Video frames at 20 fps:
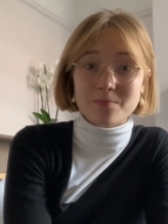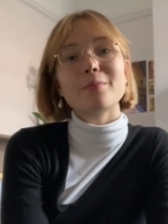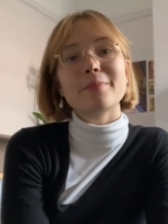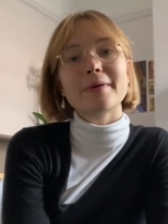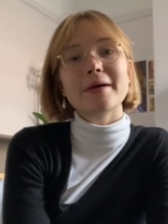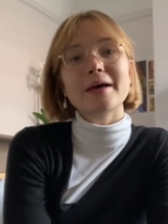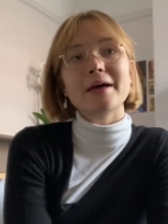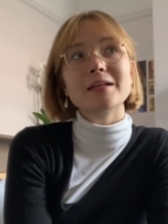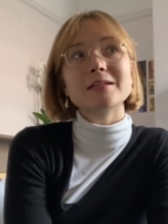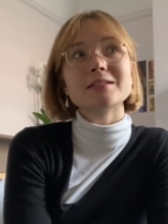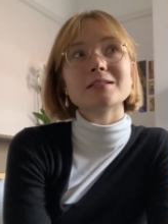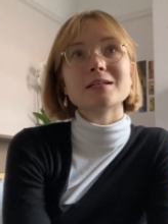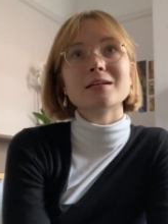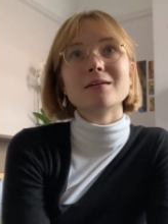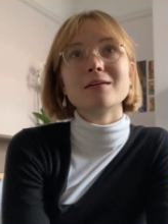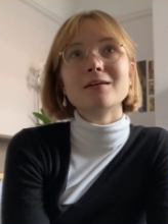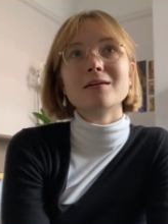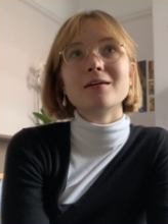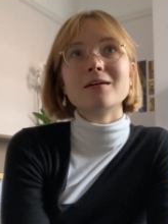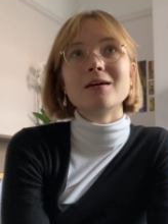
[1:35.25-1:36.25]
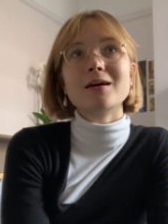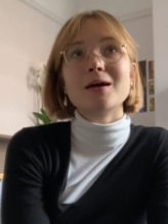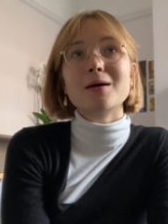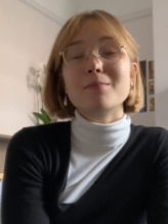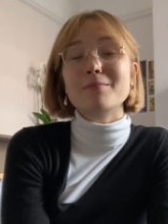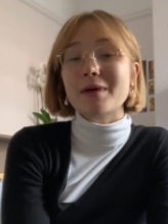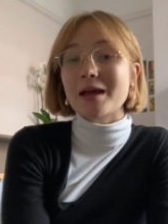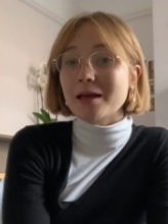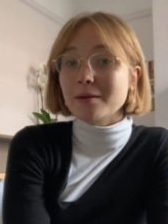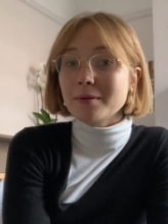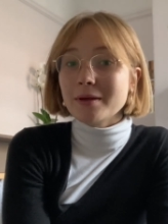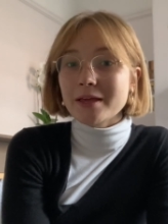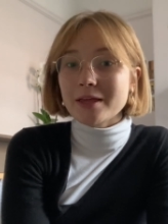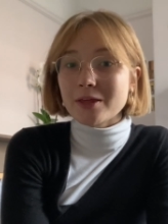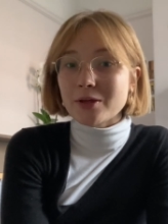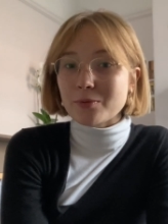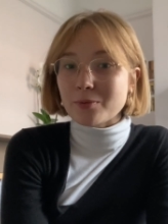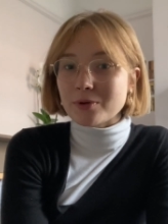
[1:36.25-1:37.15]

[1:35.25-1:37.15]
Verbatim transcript: But maybe you